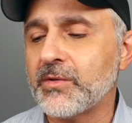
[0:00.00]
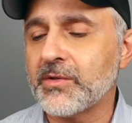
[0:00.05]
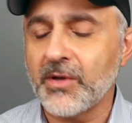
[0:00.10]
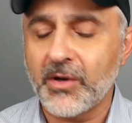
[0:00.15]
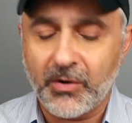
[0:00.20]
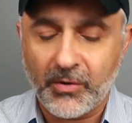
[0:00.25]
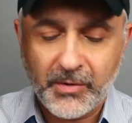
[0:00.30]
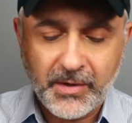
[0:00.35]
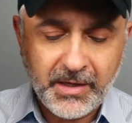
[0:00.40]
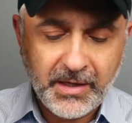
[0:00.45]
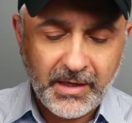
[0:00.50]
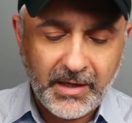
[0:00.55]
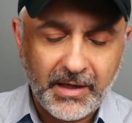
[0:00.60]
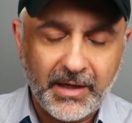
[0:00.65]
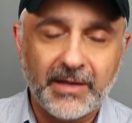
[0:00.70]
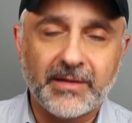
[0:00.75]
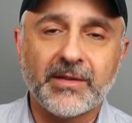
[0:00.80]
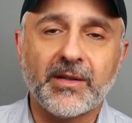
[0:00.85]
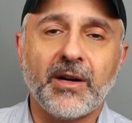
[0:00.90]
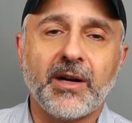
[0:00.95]
So
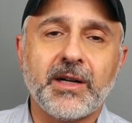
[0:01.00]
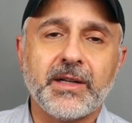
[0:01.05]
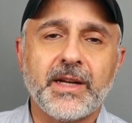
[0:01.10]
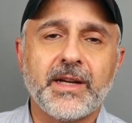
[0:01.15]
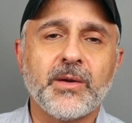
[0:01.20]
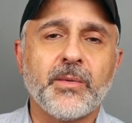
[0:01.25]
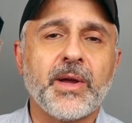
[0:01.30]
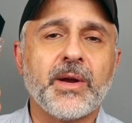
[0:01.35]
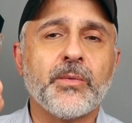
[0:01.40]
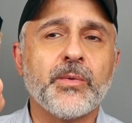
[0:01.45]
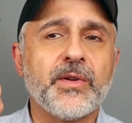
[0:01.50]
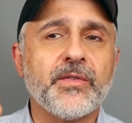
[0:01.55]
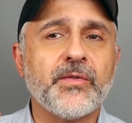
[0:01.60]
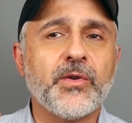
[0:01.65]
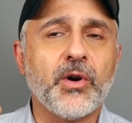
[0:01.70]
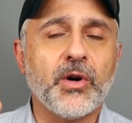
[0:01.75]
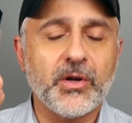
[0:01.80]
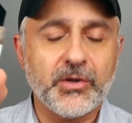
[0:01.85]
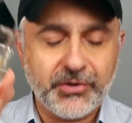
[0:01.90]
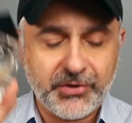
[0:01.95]
it's gone. Anyway, Rive
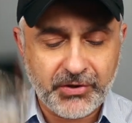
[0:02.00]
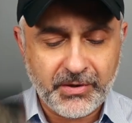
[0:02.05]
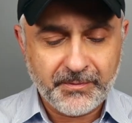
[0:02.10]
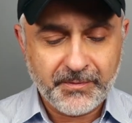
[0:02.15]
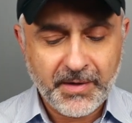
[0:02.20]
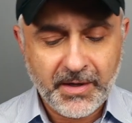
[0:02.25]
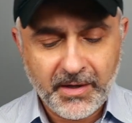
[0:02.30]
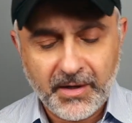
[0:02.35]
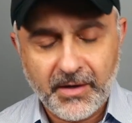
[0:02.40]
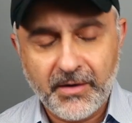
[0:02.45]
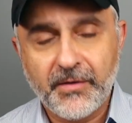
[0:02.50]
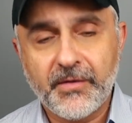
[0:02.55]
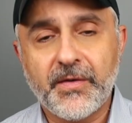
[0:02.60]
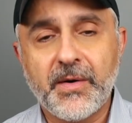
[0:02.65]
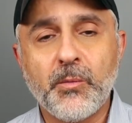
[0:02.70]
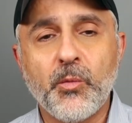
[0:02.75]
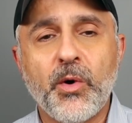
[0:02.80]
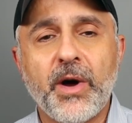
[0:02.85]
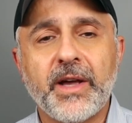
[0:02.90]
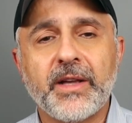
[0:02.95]
Gauche
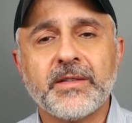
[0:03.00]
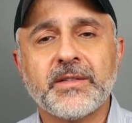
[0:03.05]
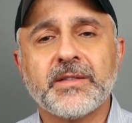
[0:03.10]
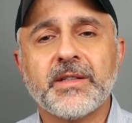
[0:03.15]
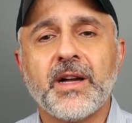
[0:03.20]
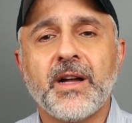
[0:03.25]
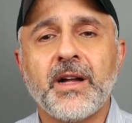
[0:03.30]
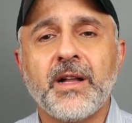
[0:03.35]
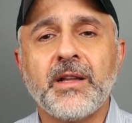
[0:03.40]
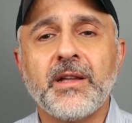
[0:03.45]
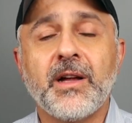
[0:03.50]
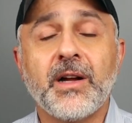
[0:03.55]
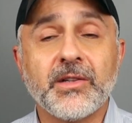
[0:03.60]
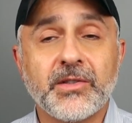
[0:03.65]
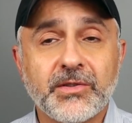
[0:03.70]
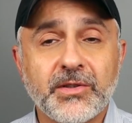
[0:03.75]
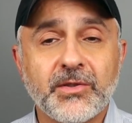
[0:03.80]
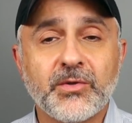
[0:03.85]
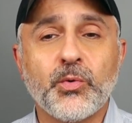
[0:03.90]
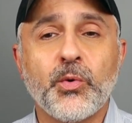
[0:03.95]
from YSL,
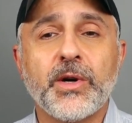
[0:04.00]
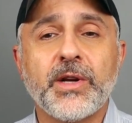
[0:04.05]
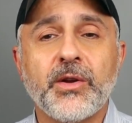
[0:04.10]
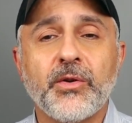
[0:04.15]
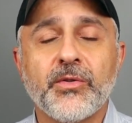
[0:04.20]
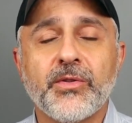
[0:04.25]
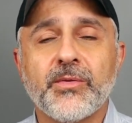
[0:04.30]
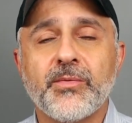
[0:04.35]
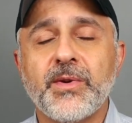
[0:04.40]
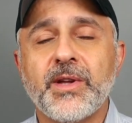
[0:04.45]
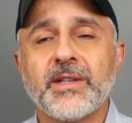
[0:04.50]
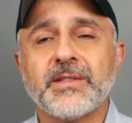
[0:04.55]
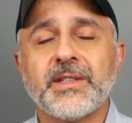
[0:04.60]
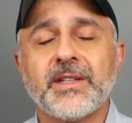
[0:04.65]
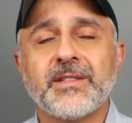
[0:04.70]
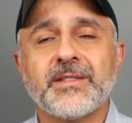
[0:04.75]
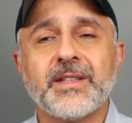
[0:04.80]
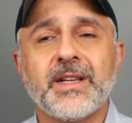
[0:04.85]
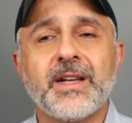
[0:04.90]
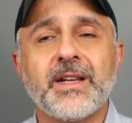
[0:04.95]
launched in 2003, as
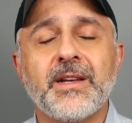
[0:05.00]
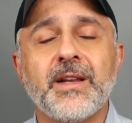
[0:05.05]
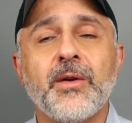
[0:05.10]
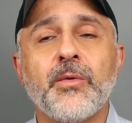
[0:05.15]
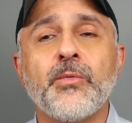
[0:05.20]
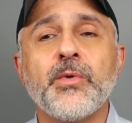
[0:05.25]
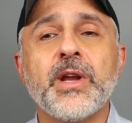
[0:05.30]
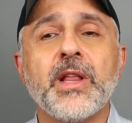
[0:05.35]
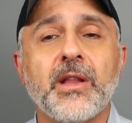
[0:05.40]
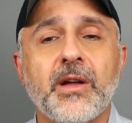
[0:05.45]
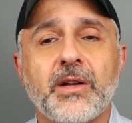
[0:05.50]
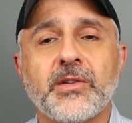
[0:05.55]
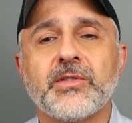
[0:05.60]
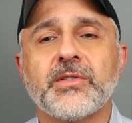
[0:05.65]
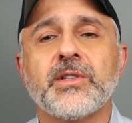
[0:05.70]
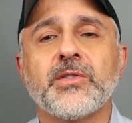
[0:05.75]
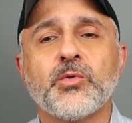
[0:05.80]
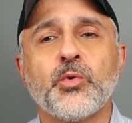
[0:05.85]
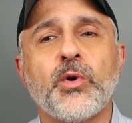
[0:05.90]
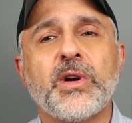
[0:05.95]
I said,
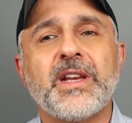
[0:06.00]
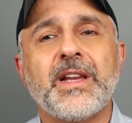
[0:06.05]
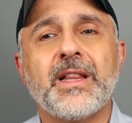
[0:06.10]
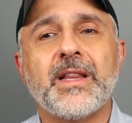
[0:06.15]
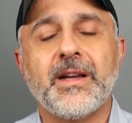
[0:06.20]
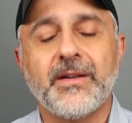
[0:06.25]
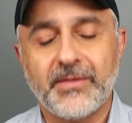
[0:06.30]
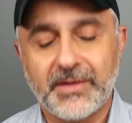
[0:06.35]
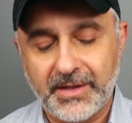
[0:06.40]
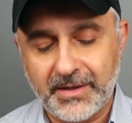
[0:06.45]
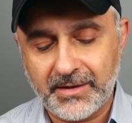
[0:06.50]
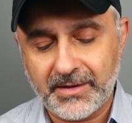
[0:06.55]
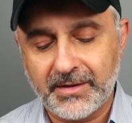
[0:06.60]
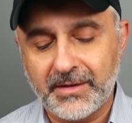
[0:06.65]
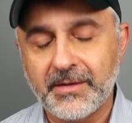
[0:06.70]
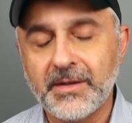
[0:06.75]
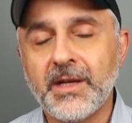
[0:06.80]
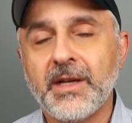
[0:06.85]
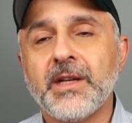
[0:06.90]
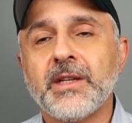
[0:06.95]
relaunched in 2011 in
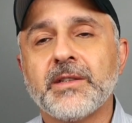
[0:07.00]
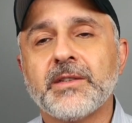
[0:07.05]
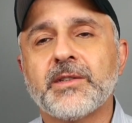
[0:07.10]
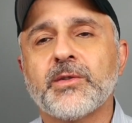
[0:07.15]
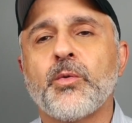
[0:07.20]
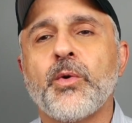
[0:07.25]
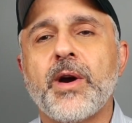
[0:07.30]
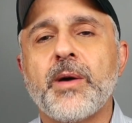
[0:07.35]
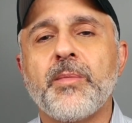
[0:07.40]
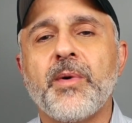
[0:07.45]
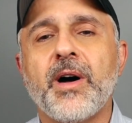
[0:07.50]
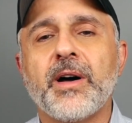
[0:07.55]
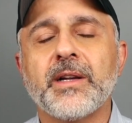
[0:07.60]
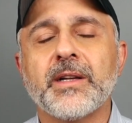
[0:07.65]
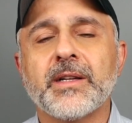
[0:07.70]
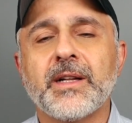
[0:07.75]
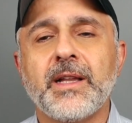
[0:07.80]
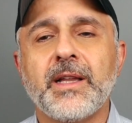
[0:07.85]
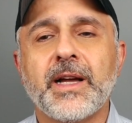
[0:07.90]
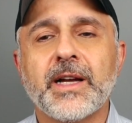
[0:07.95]
the square
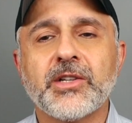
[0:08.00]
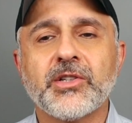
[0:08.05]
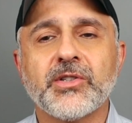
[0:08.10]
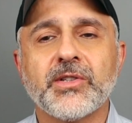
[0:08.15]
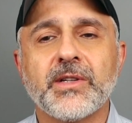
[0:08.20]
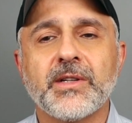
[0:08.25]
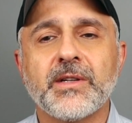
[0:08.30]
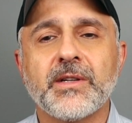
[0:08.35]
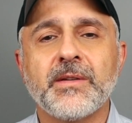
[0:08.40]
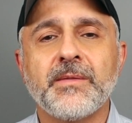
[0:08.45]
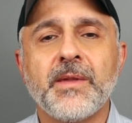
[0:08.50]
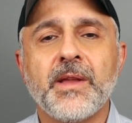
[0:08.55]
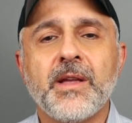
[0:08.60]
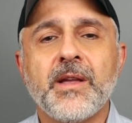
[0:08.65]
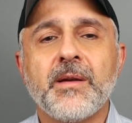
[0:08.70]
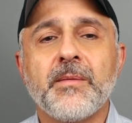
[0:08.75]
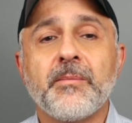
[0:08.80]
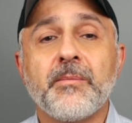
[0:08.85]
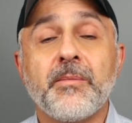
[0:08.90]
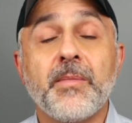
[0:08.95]
bottle collection,
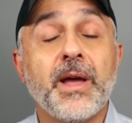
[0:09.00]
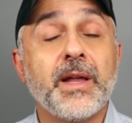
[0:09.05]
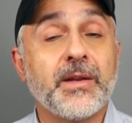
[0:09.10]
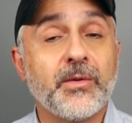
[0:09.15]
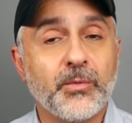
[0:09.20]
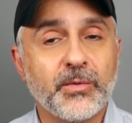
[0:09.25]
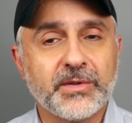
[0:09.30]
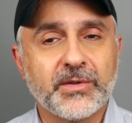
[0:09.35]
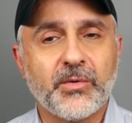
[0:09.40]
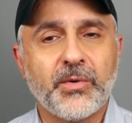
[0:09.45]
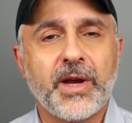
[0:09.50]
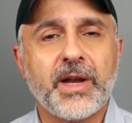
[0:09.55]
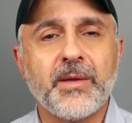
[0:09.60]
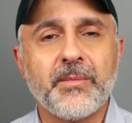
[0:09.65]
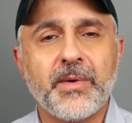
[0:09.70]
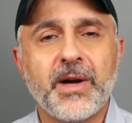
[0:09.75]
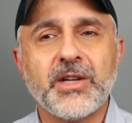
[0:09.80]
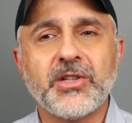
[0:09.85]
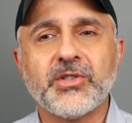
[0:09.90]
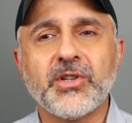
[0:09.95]
and it was
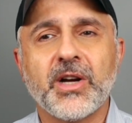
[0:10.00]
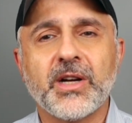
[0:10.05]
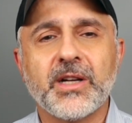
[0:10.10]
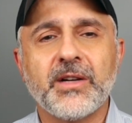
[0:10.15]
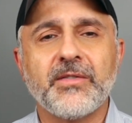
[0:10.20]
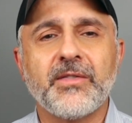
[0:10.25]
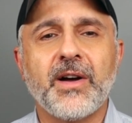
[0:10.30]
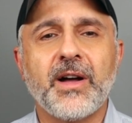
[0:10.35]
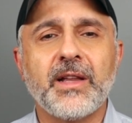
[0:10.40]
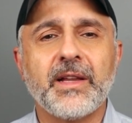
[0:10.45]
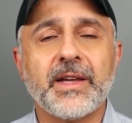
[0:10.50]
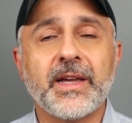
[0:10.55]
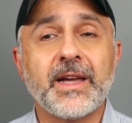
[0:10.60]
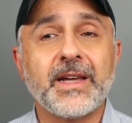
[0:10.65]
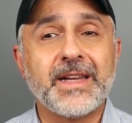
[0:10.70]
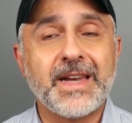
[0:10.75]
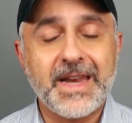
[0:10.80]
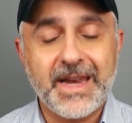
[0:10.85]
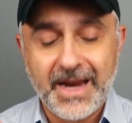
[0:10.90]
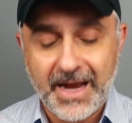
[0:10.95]
created by Jacques
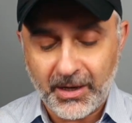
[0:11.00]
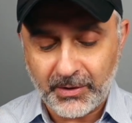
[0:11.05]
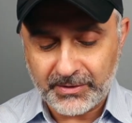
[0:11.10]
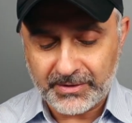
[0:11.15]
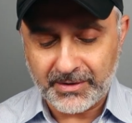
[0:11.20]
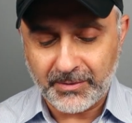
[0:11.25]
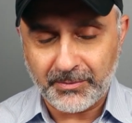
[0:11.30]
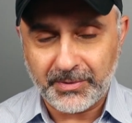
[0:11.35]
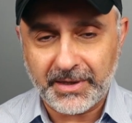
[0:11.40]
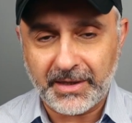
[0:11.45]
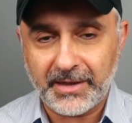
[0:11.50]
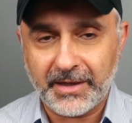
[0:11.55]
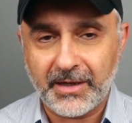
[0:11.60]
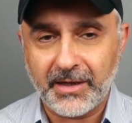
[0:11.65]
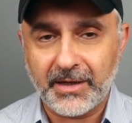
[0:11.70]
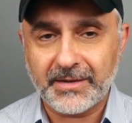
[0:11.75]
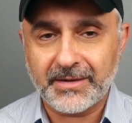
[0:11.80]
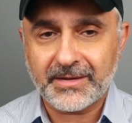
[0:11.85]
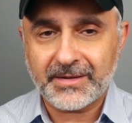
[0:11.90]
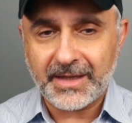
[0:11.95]
Cavallier, and now it's completely
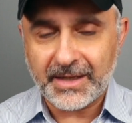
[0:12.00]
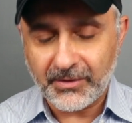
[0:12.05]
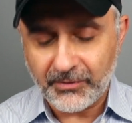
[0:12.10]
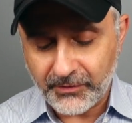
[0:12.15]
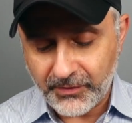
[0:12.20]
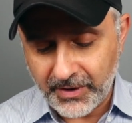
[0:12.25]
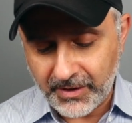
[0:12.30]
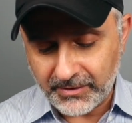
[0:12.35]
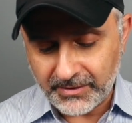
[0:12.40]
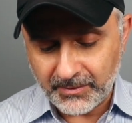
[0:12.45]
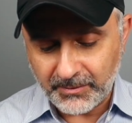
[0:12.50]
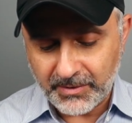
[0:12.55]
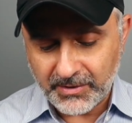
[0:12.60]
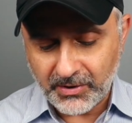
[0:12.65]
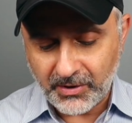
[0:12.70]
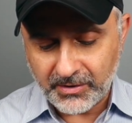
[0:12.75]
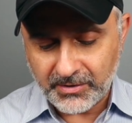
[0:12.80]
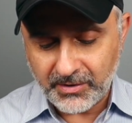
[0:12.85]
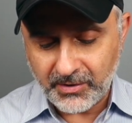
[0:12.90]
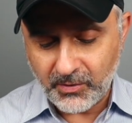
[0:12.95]
gone. The second fragrance I'm going
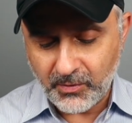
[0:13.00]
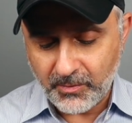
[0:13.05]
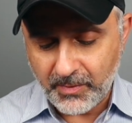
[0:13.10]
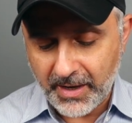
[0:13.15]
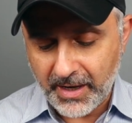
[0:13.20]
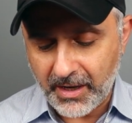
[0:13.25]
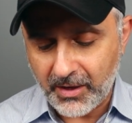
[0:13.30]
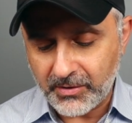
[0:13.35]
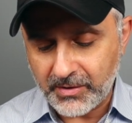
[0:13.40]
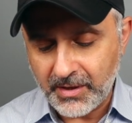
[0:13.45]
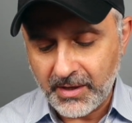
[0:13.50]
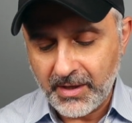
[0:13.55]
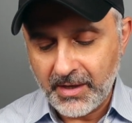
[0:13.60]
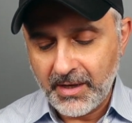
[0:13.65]
to talk to you about